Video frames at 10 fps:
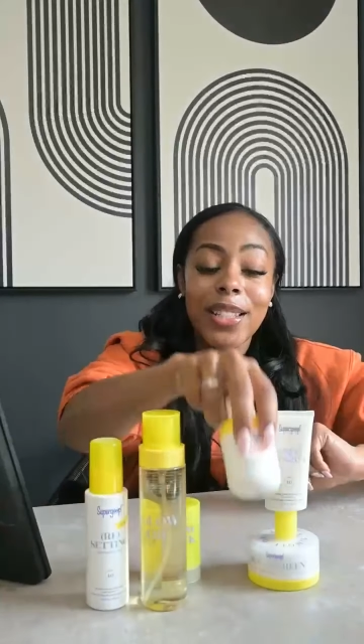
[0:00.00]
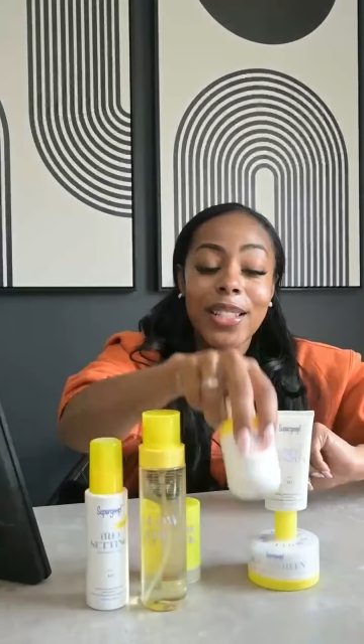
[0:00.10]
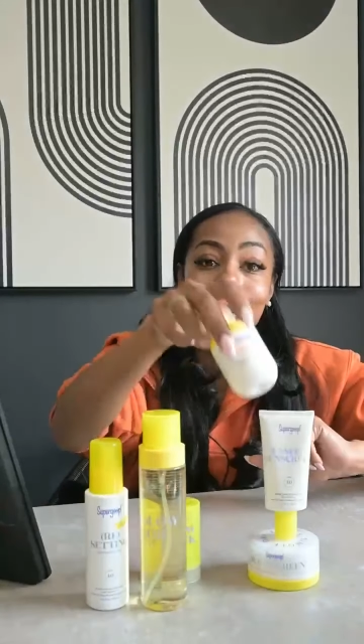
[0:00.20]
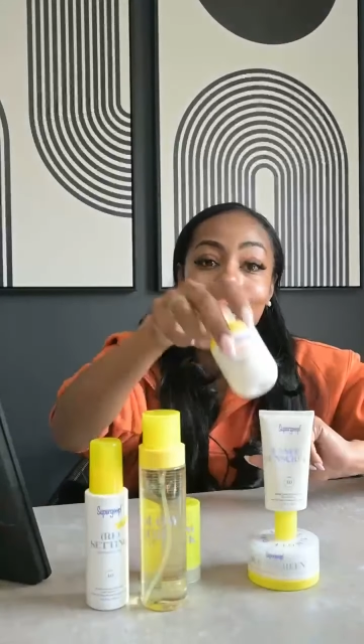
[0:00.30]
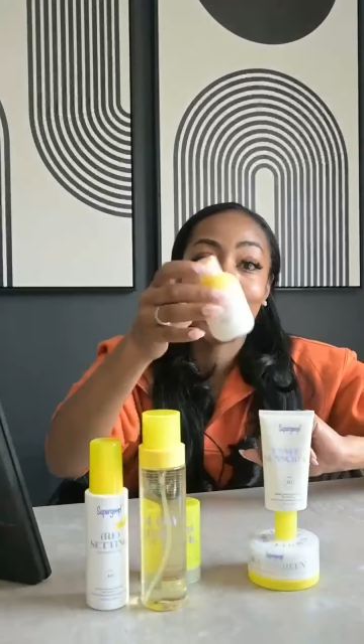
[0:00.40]

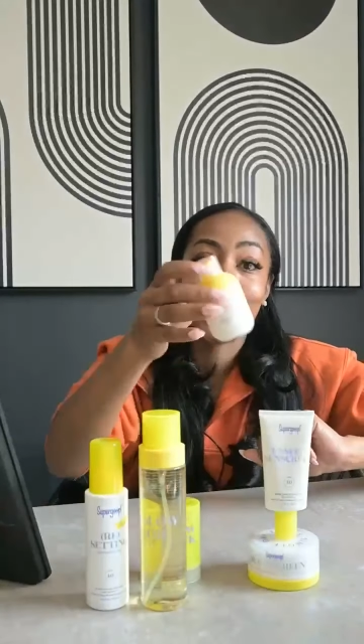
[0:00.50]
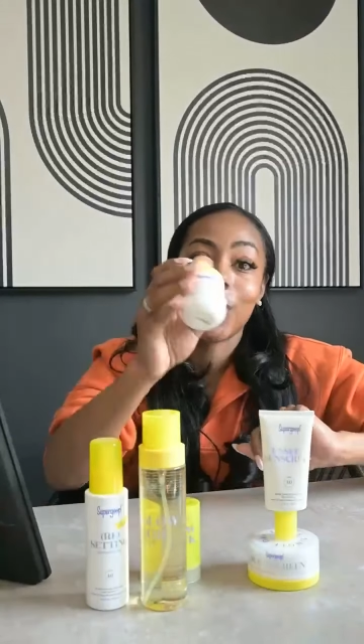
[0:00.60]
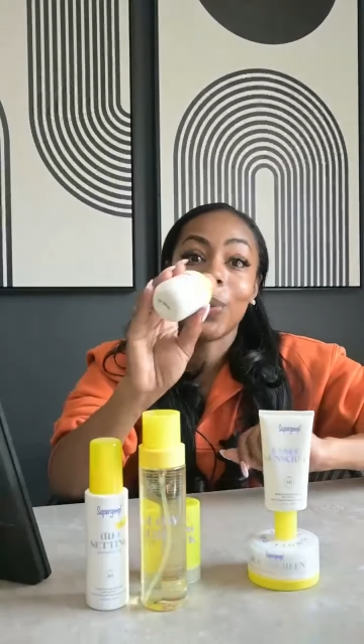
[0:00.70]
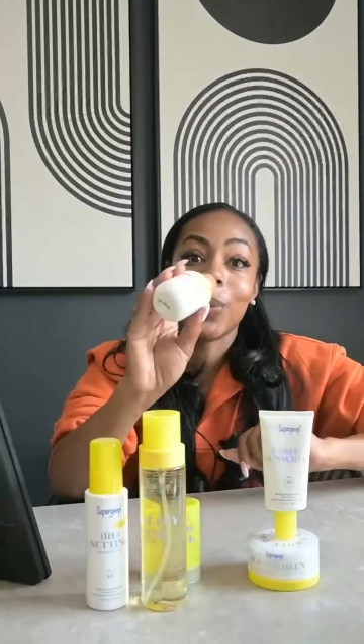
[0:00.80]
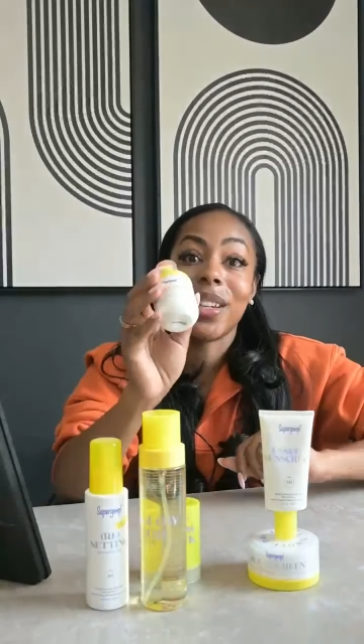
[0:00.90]
Let's go
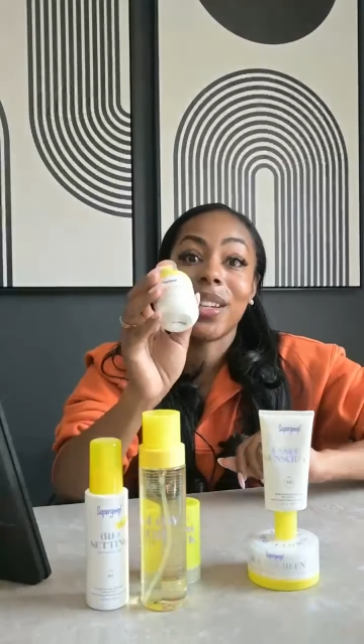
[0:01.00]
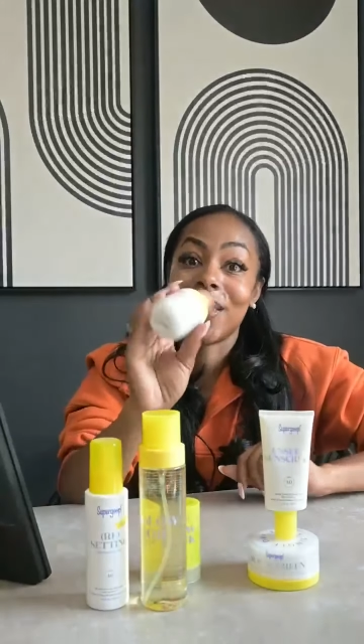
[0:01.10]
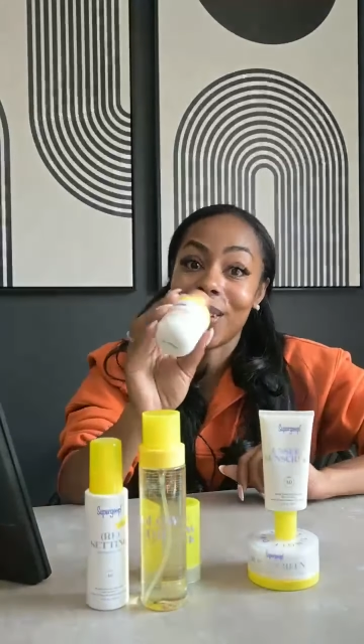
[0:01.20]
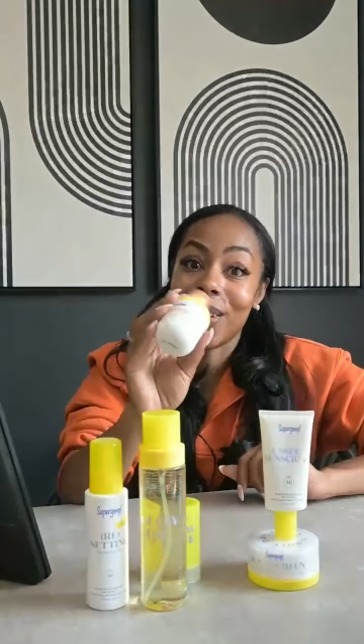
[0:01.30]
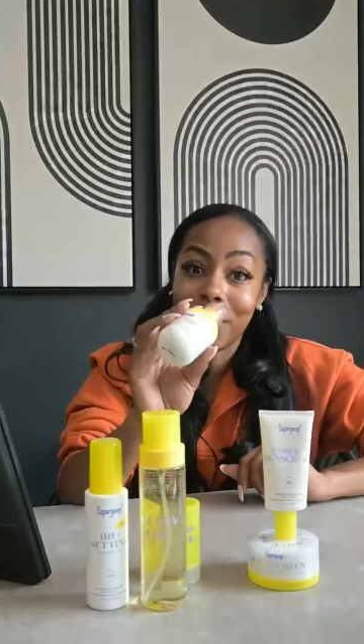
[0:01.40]
to
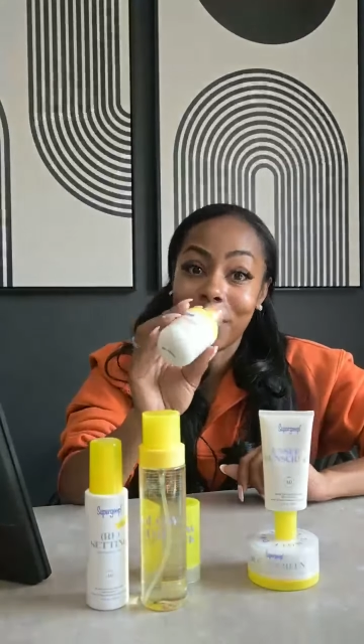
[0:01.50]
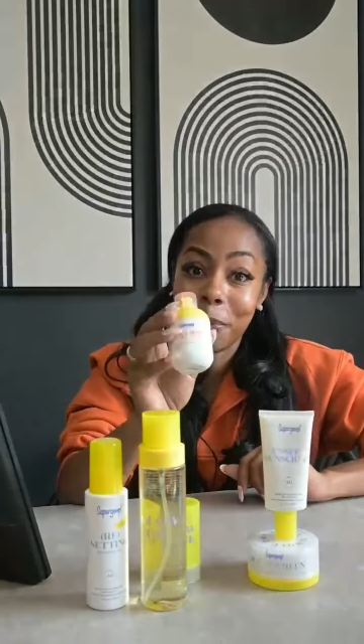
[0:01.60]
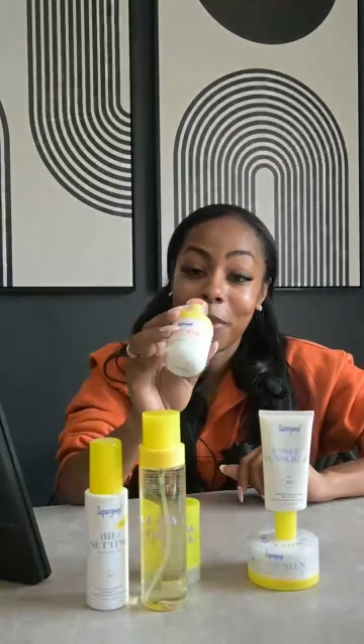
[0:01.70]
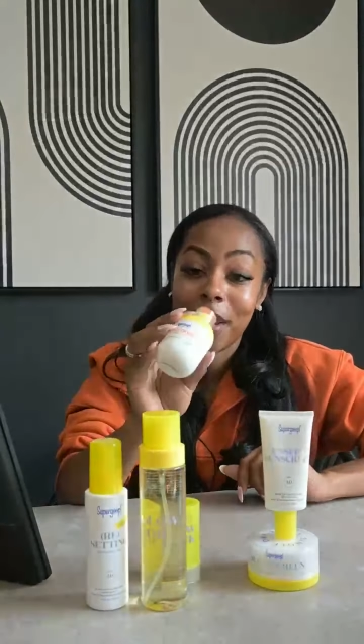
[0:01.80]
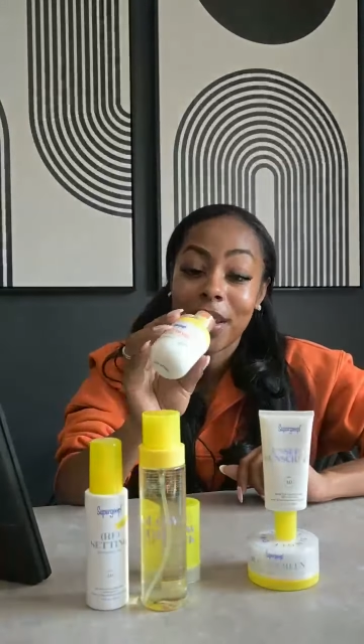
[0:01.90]
a
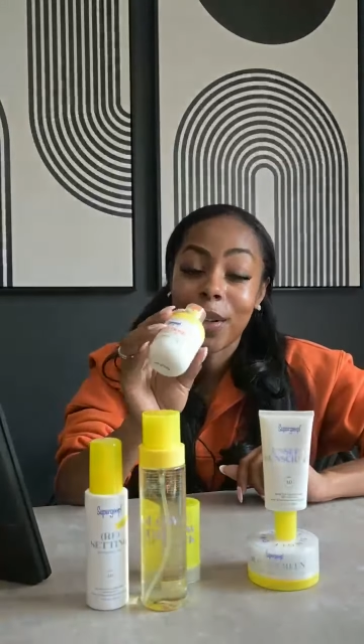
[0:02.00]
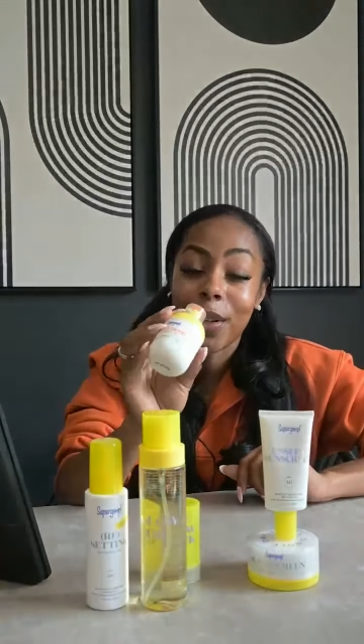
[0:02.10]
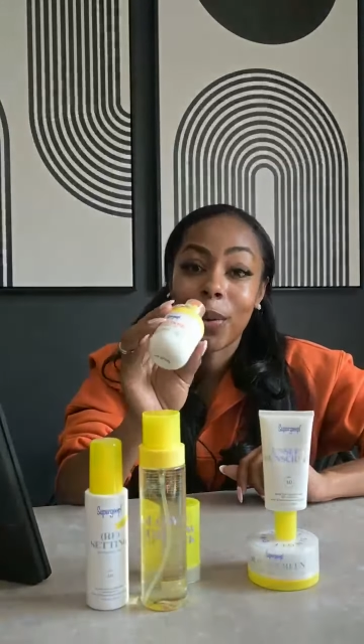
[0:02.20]
serum.